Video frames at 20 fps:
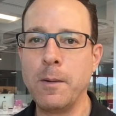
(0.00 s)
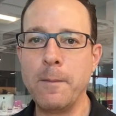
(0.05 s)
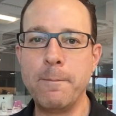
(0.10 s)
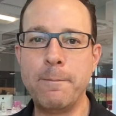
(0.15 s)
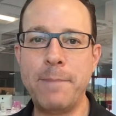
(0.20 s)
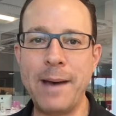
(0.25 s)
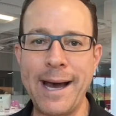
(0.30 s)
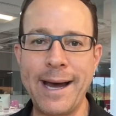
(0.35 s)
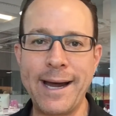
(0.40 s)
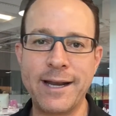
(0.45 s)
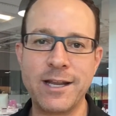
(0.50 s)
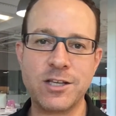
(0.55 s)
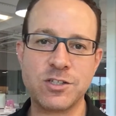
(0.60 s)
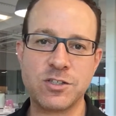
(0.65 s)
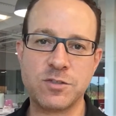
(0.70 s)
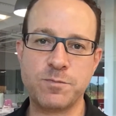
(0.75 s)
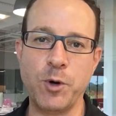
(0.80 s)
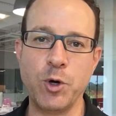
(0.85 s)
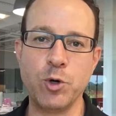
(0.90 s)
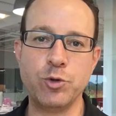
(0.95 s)
bad
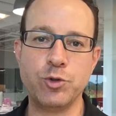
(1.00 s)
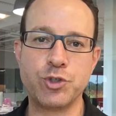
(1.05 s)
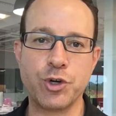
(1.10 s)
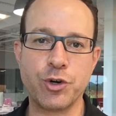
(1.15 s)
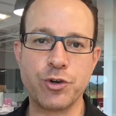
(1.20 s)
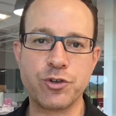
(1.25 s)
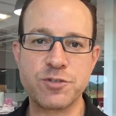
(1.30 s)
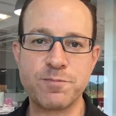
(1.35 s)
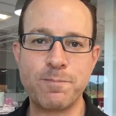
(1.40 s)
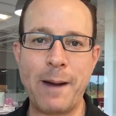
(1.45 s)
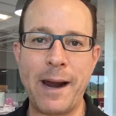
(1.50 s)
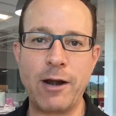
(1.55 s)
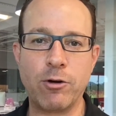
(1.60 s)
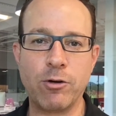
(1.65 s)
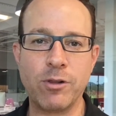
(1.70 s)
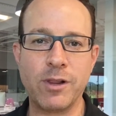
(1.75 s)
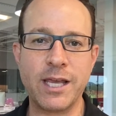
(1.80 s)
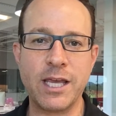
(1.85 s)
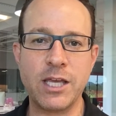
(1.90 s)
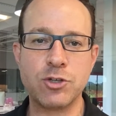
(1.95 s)
exposure spiraling